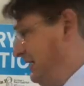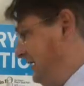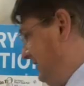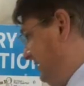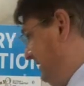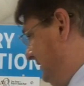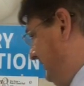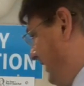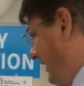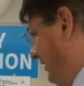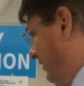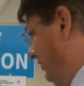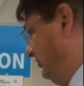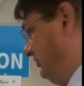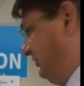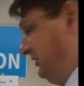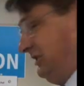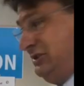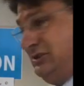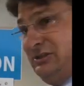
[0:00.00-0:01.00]
this
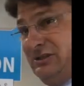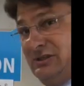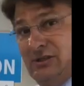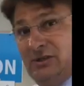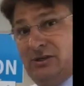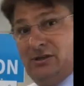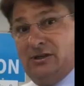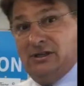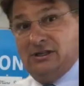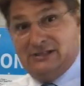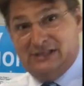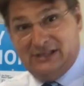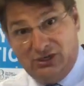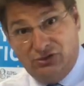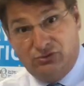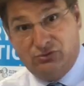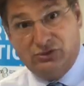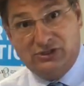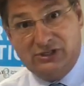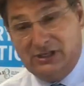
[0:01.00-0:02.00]
house is
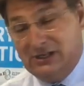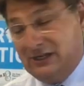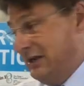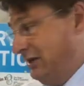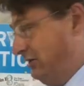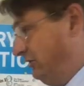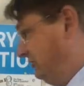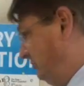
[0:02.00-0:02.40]
interesting now.